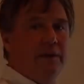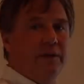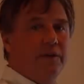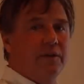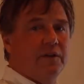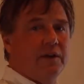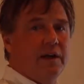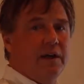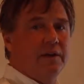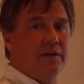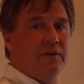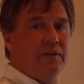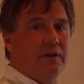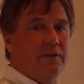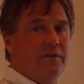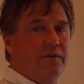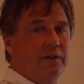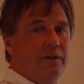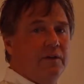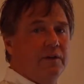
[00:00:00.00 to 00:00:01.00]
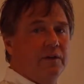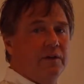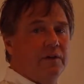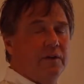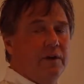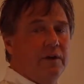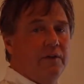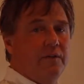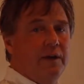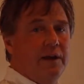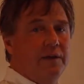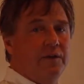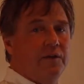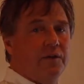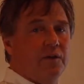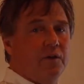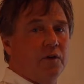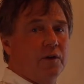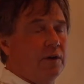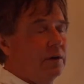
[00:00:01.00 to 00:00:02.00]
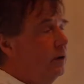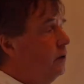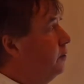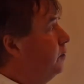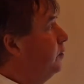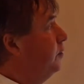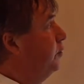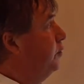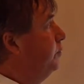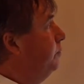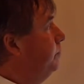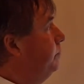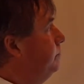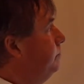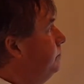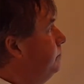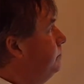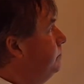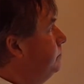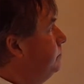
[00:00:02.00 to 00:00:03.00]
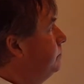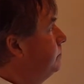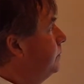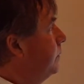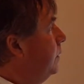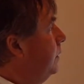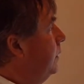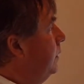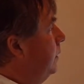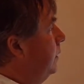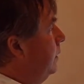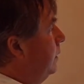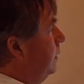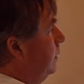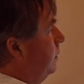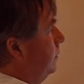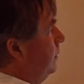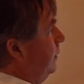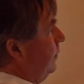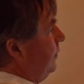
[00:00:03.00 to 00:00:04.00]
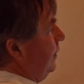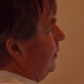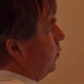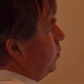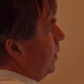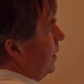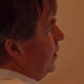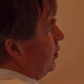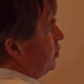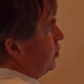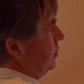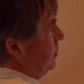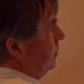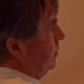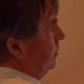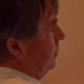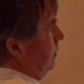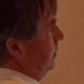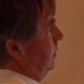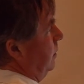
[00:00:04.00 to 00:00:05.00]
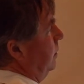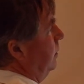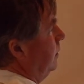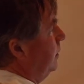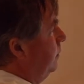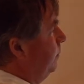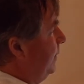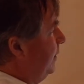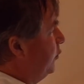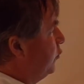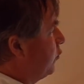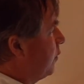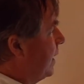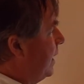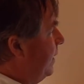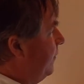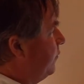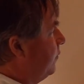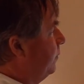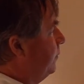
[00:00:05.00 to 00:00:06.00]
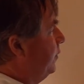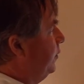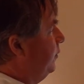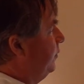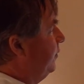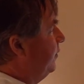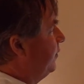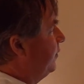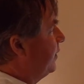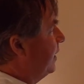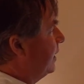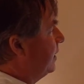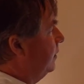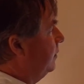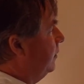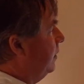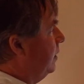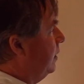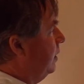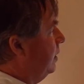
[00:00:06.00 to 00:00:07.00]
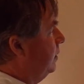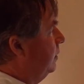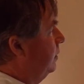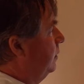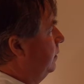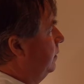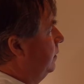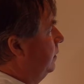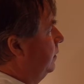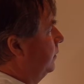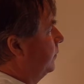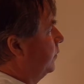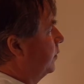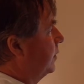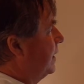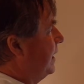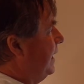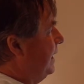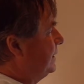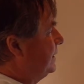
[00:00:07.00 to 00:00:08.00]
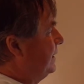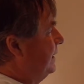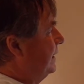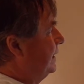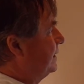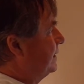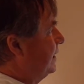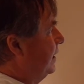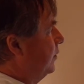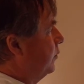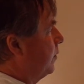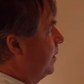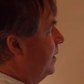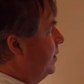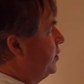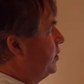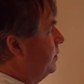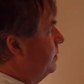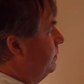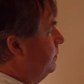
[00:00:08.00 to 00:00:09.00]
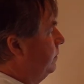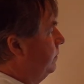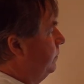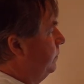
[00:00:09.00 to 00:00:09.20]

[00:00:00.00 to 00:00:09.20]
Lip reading: to discuss the physics of a circular loop. This equation can be derived from Newton's second law for constant acceleration.